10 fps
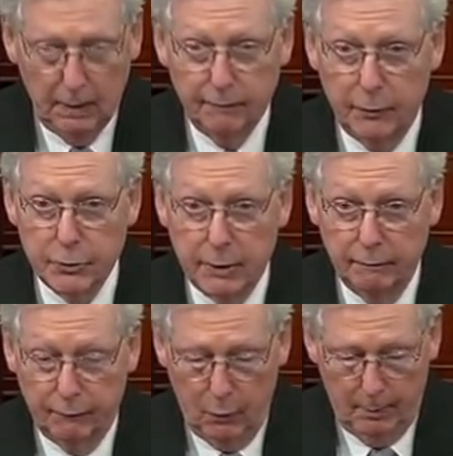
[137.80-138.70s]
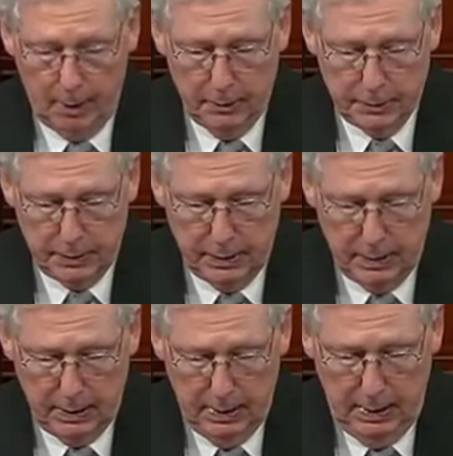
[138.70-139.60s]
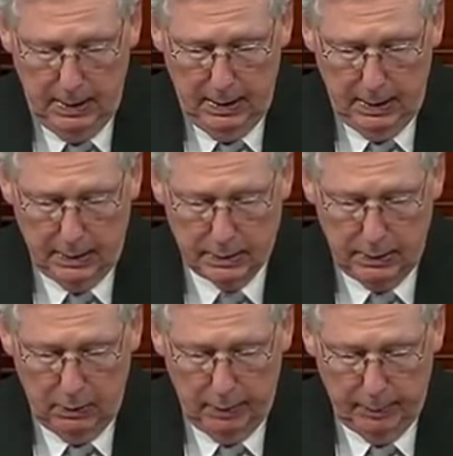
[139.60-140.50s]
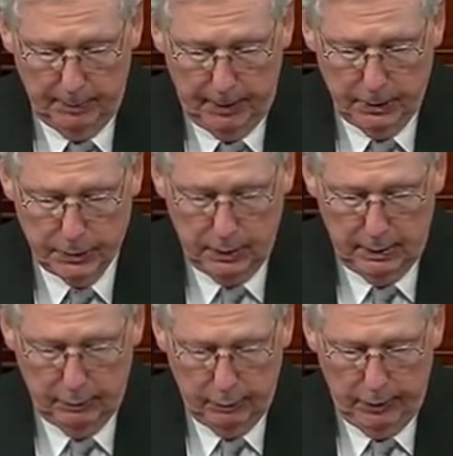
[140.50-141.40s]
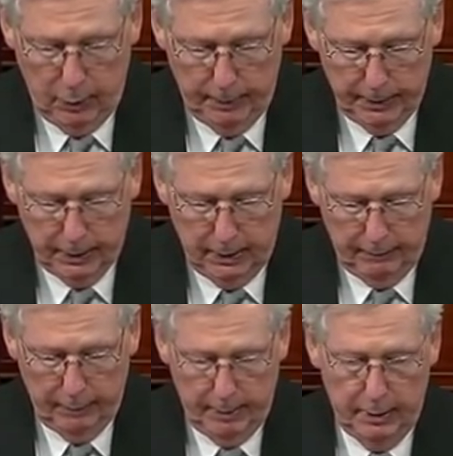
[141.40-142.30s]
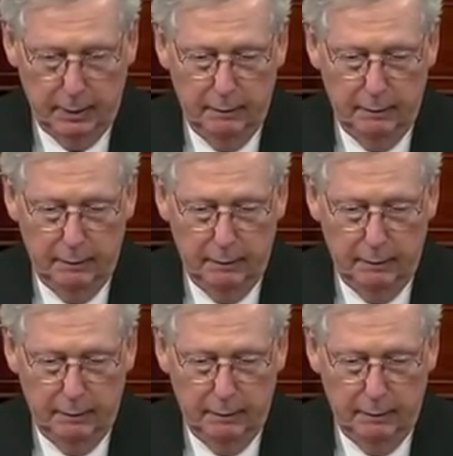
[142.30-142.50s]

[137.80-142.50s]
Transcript: First and foremost, it's the only proposal that would reopen the government